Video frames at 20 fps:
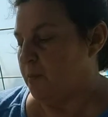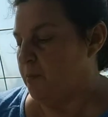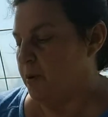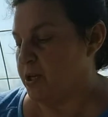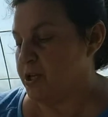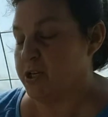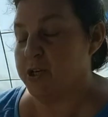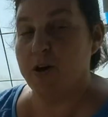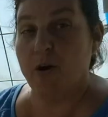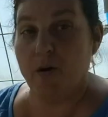
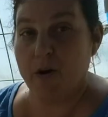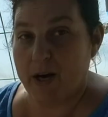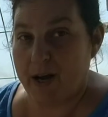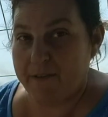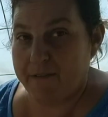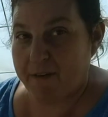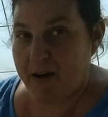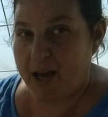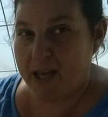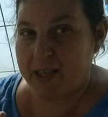But you know what
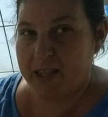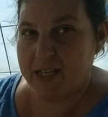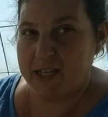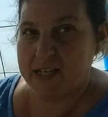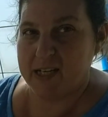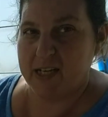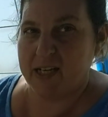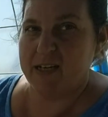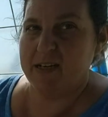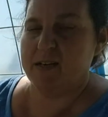I finally
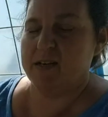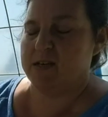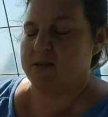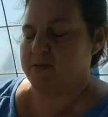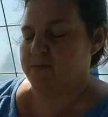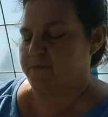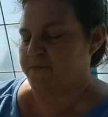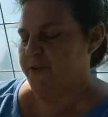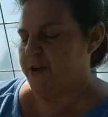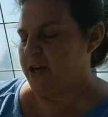did
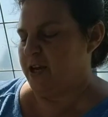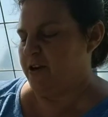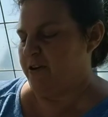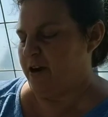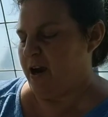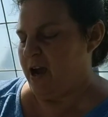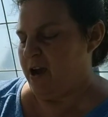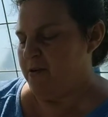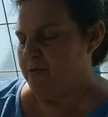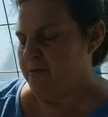
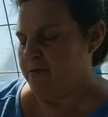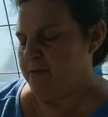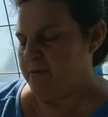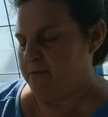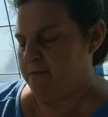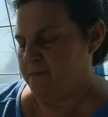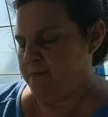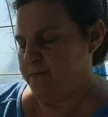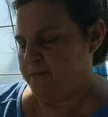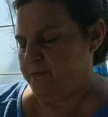figure out?
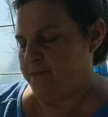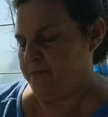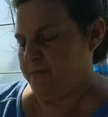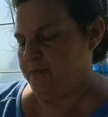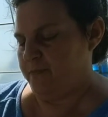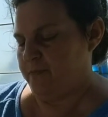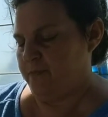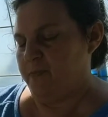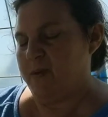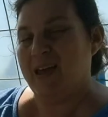
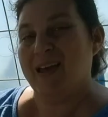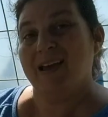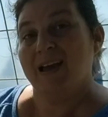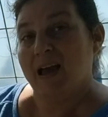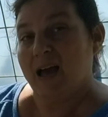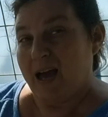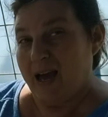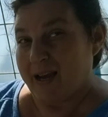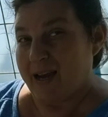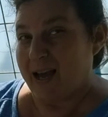
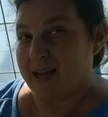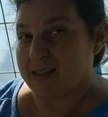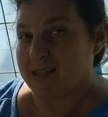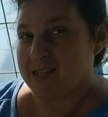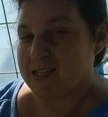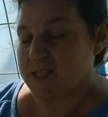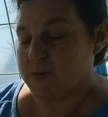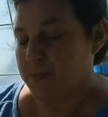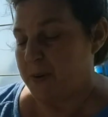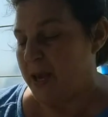I got
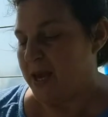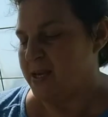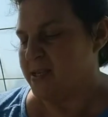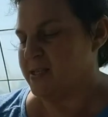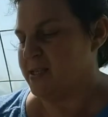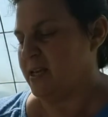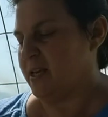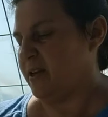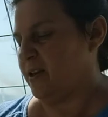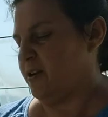the
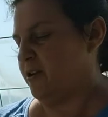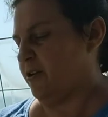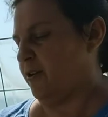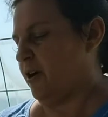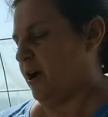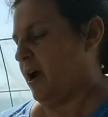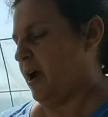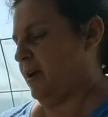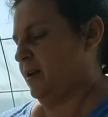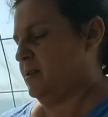spacing
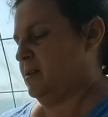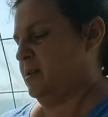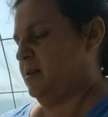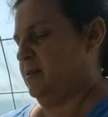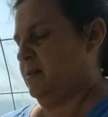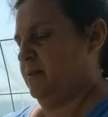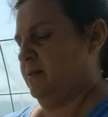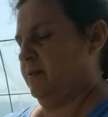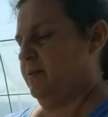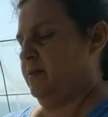correct,
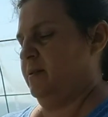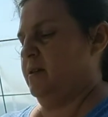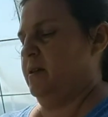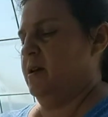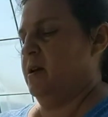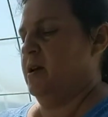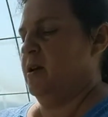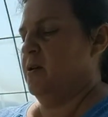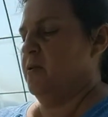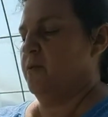
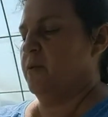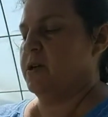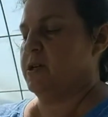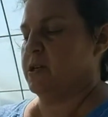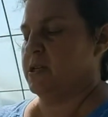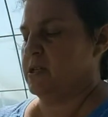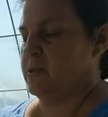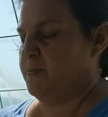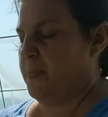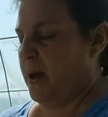which
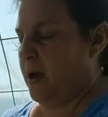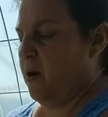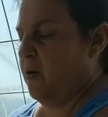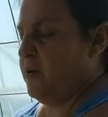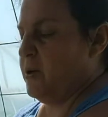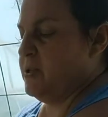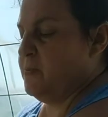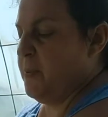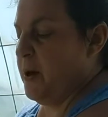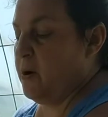has
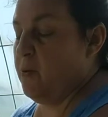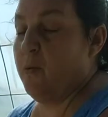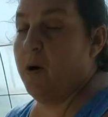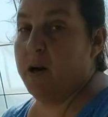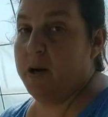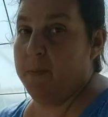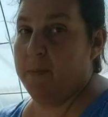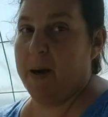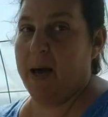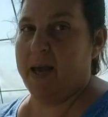always been
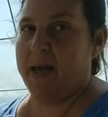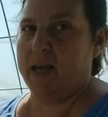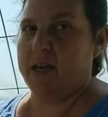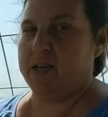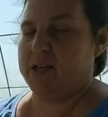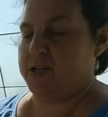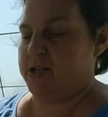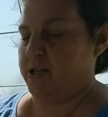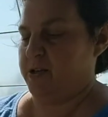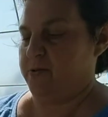one of my
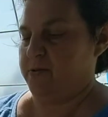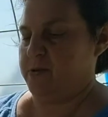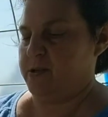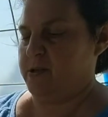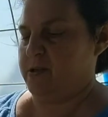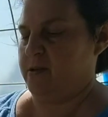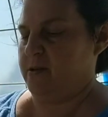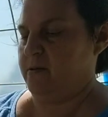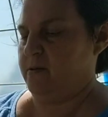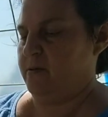issues
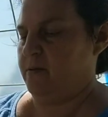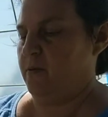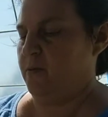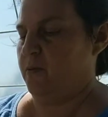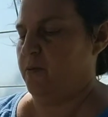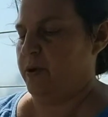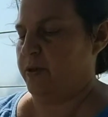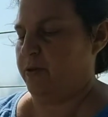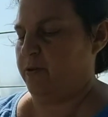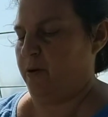
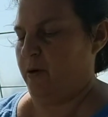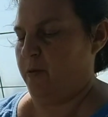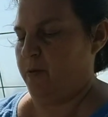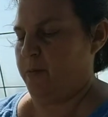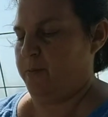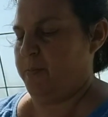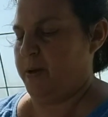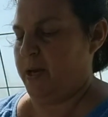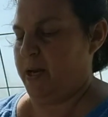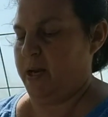with
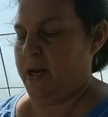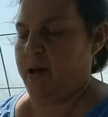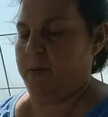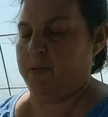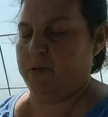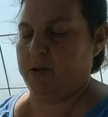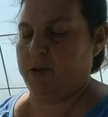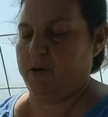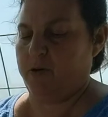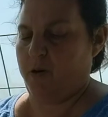being
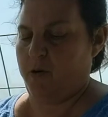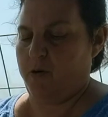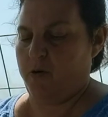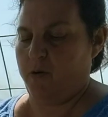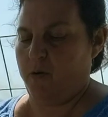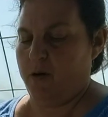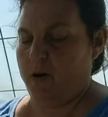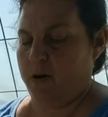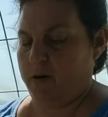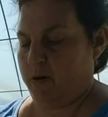able to grow
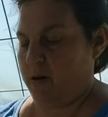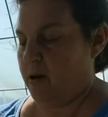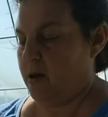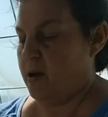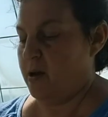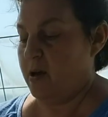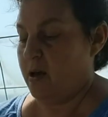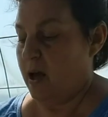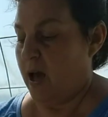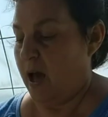corn.
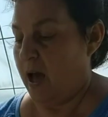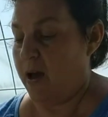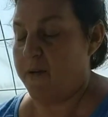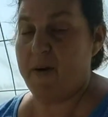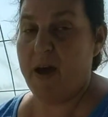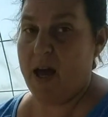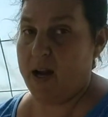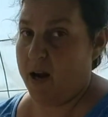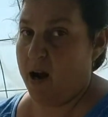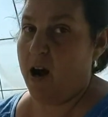
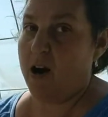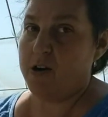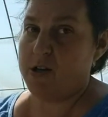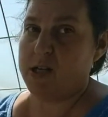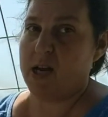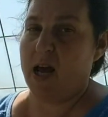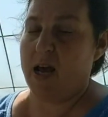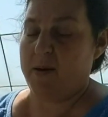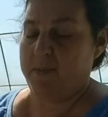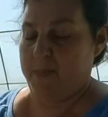I've had a hard
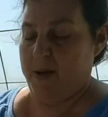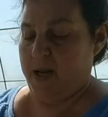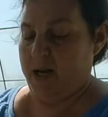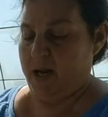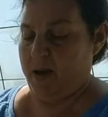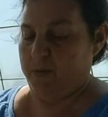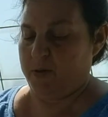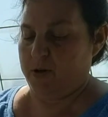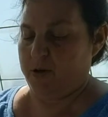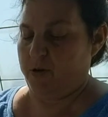time being
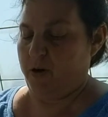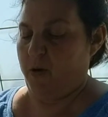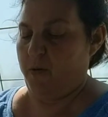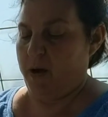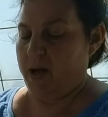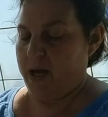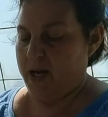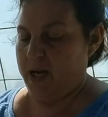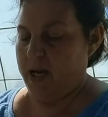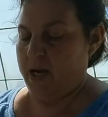able to grow
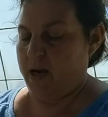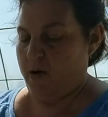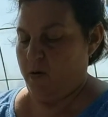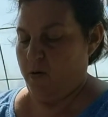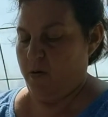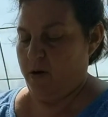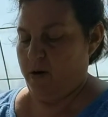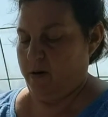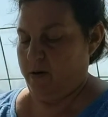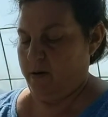any
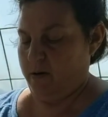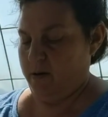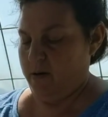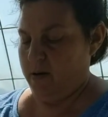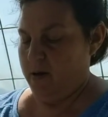corn.